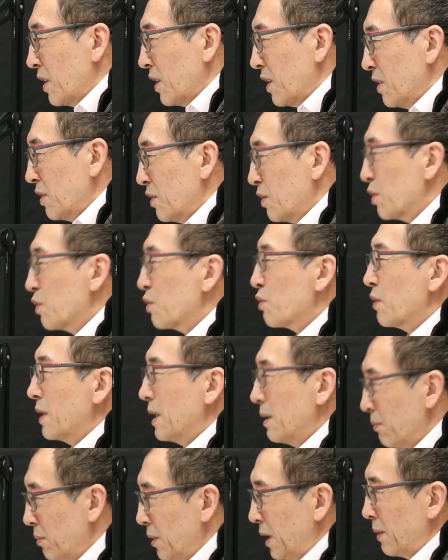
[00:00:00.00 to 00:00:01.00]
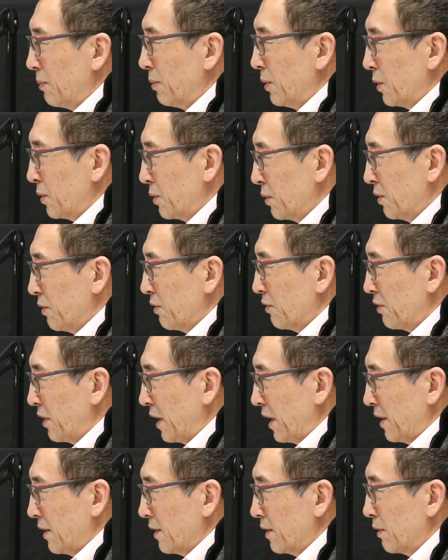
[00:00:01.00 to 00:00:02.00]
constrain people doing
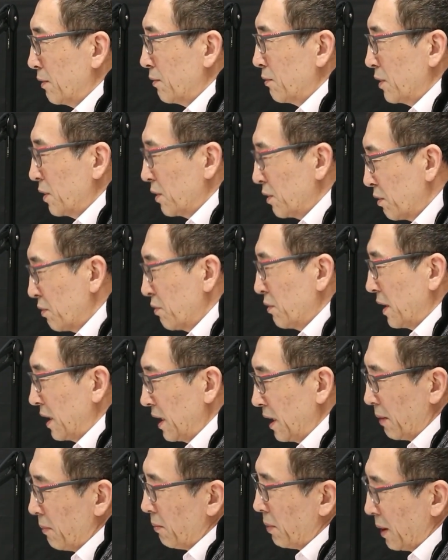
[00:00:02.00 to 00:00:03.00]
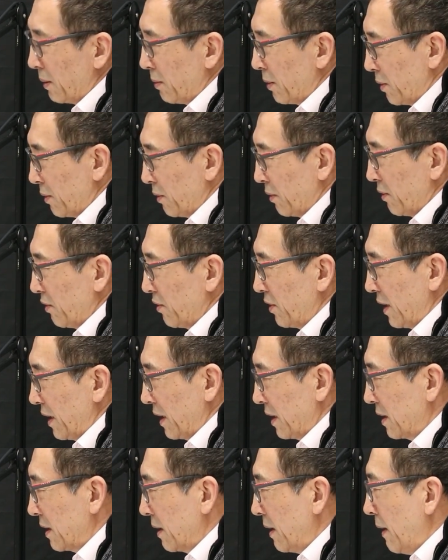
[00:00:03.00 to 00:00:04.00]
things, restricting people doing
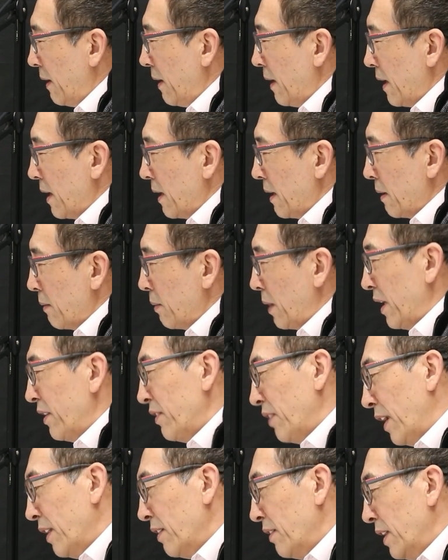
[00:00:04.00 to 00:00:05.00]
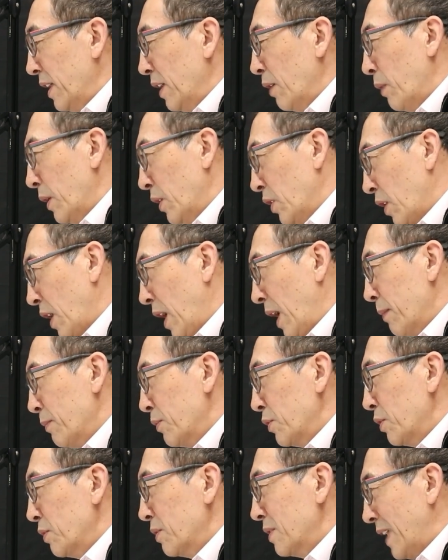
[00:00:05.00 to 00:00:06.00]
things. But I think when it
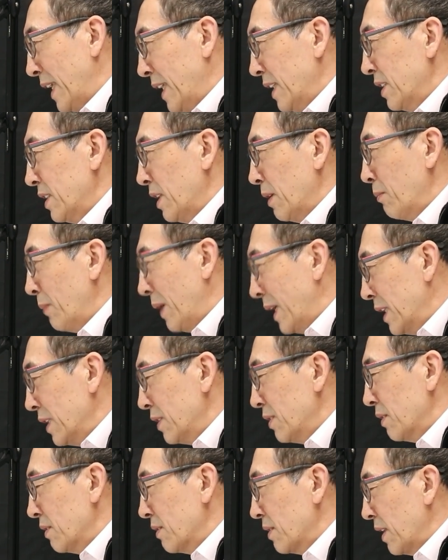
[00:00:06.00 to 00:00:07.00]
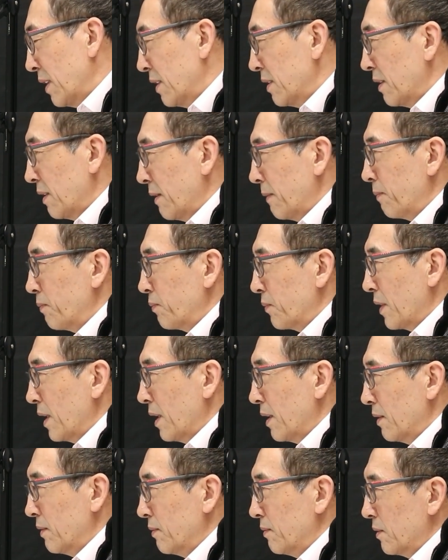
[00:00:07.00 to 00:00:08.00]
comes to data, managing data,
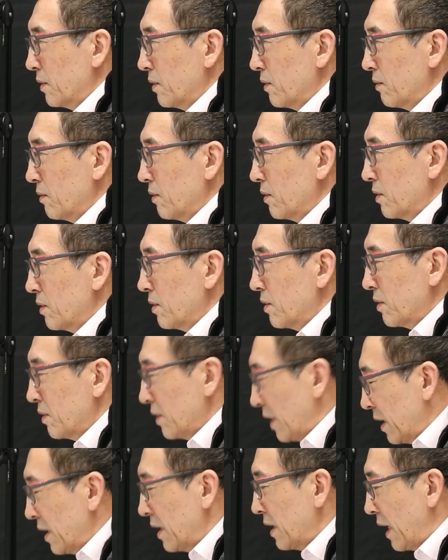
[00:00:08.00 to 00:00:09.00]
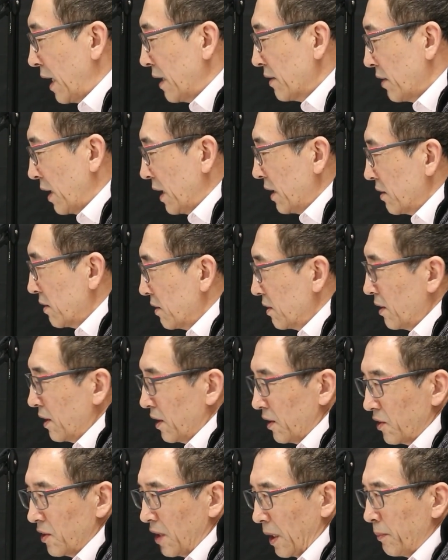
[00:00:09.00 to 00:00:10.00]
standardization
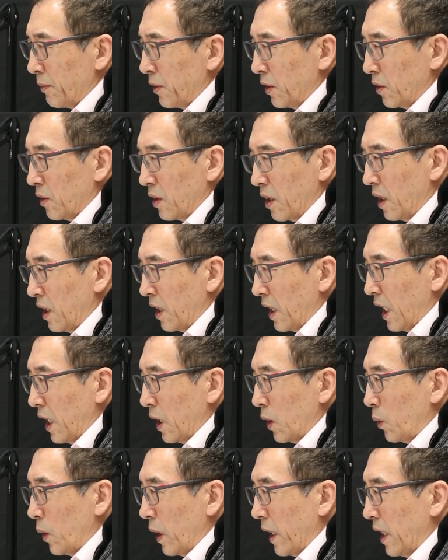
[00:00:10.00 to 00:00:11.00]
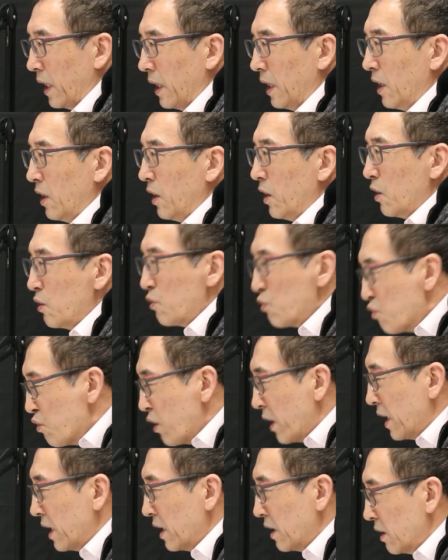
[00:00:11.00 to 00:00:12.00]
is something you can't get away.
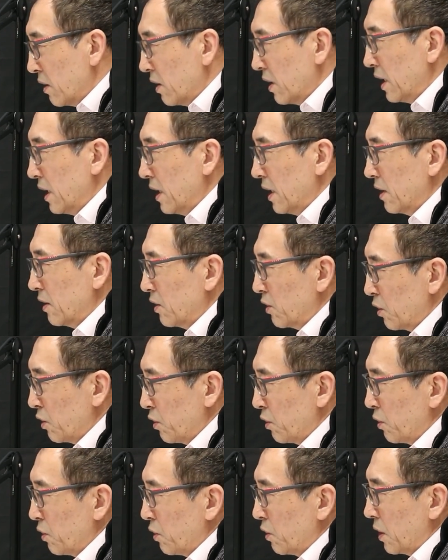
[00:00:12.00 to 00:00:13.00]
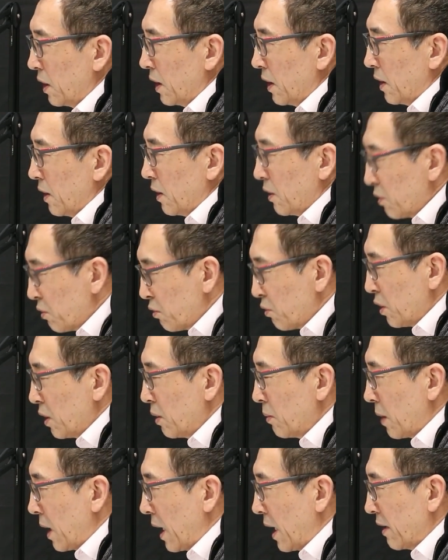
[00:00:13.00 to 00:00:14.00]
Really, you need it to
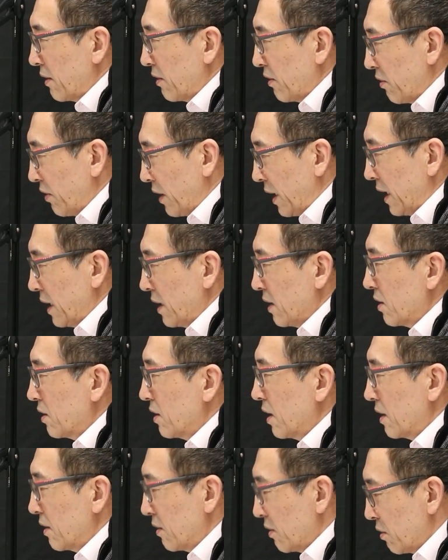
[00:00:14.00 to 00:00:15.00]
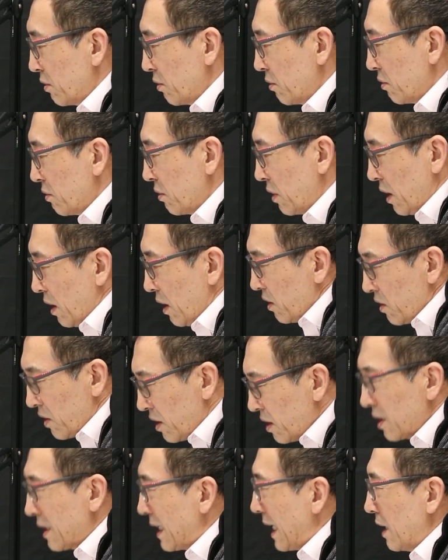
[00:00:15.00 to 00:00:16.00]
streamline the things and to
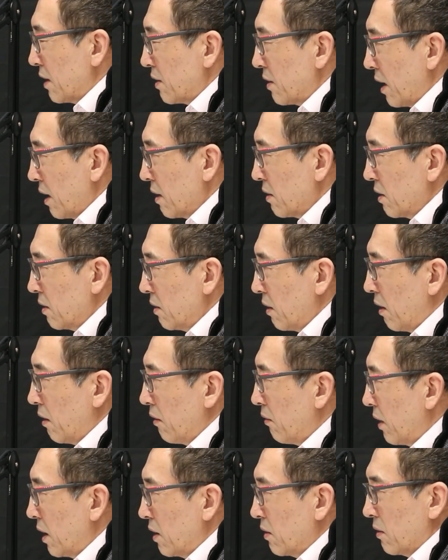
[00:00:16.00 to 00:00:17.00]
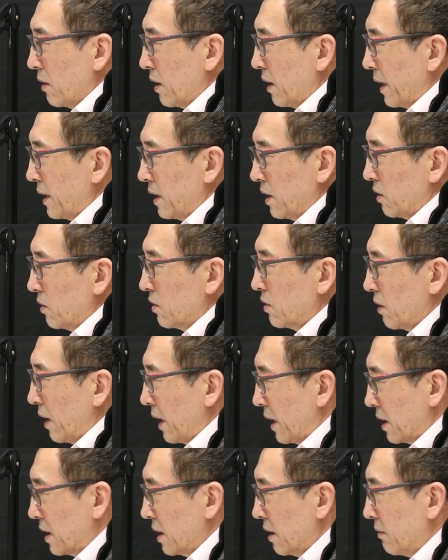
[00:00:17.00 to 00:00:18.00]
just cut down the non-value-added
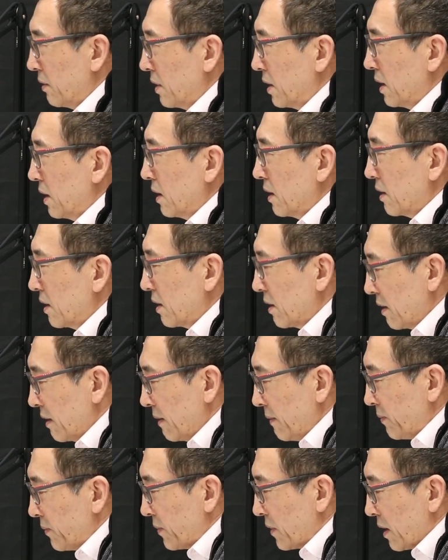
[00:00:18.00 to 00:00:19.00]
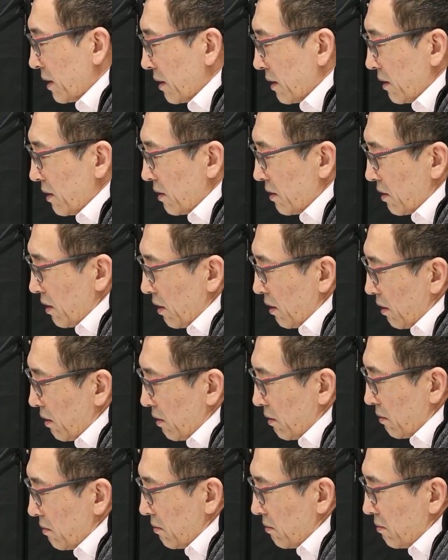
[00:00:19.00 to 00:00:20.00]
activities.
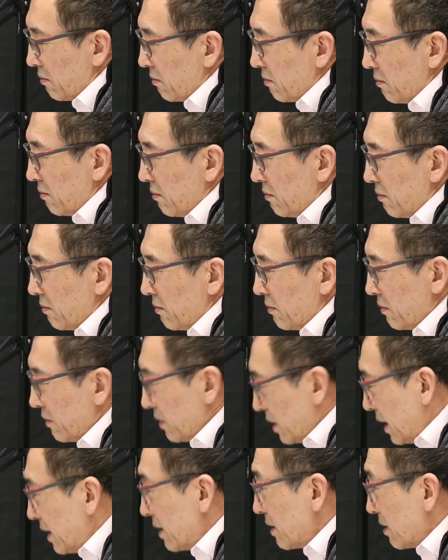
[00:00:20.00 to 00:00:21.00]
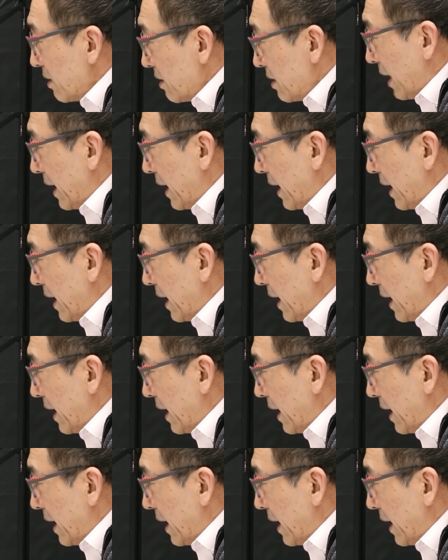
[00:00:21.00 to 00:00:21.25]
So, yes,